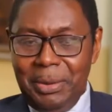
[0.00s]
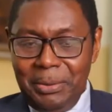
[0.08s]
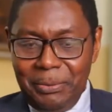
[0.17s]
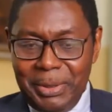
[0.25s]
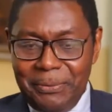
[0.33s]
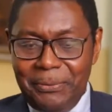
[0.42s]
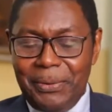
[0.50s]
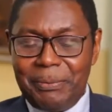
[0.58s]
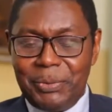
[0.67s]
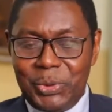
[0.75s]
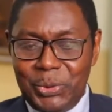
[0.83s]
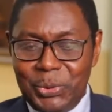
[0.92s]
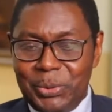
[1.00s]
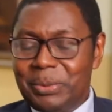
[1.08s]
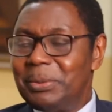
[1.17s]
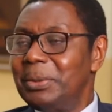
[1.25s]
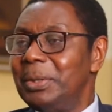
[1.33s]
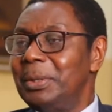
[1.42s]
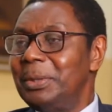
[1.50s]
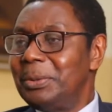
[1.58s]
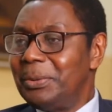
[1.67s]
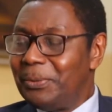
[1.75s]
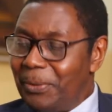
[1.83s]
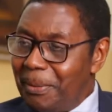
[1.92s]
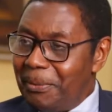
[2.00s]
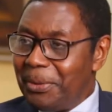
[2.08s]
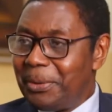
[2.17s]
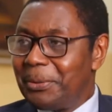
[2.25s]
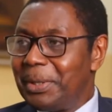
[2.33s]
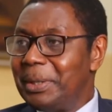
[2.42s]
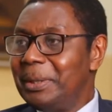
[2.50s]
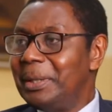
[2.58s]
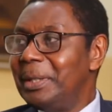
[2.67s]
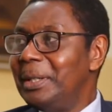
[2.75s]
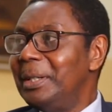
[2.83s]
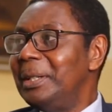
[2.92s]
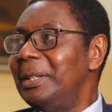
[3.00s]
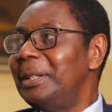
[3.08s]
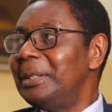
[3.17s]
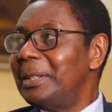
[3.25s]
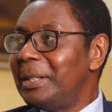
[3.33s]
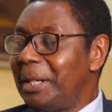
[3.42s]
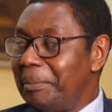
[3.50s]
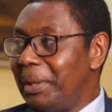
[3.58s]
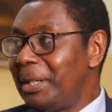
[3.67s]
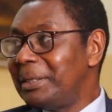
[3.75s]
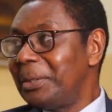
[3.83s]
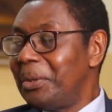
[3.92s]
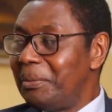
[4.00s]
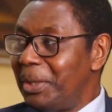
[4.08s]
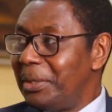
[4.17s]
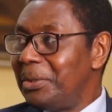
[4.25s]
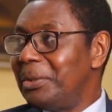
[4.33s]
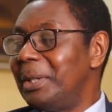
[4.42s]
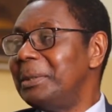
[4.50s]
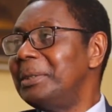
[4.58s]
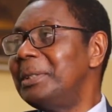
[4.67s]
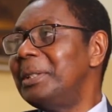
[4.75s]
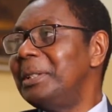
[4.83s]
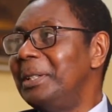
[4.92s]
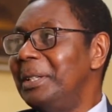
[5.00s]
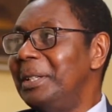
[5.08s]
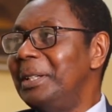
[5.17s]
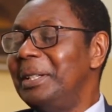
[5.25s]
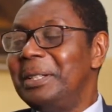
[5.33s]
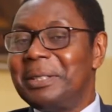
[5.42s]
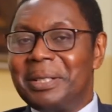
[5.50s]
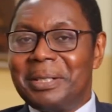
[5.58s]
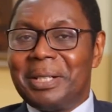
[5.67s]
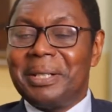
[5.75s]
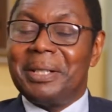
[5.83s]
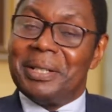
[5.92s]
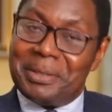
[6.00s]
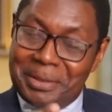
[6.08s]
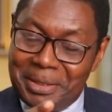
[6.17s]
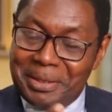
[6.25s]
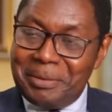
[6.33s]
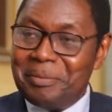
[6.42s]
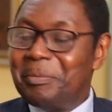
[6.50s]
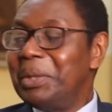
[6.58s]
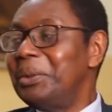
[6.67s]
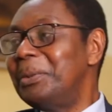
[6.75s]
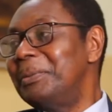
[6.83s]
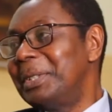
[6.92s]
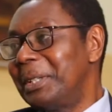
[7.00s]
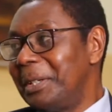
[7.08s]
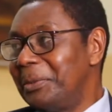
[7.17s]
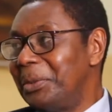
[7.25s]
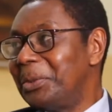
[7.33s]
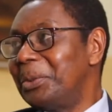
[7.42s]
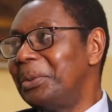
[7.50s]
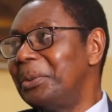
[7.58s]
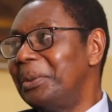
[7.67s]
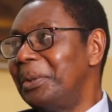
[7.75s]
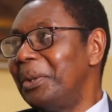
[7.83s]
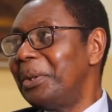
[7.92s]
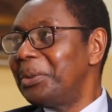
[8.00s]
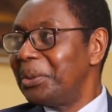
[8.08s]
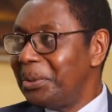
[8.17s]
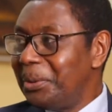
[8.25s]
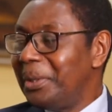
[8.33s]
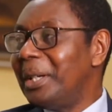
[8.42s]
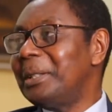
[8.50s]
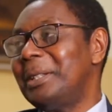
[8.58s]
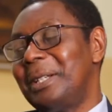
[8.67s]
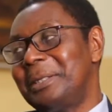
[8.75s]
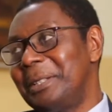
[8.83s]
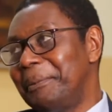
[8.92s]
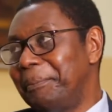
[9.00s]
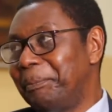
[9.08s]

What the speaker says: Went Form 2 to Form 3, and then I passed the common entrance, and then I entered Benkum Secondary School, also at Latte.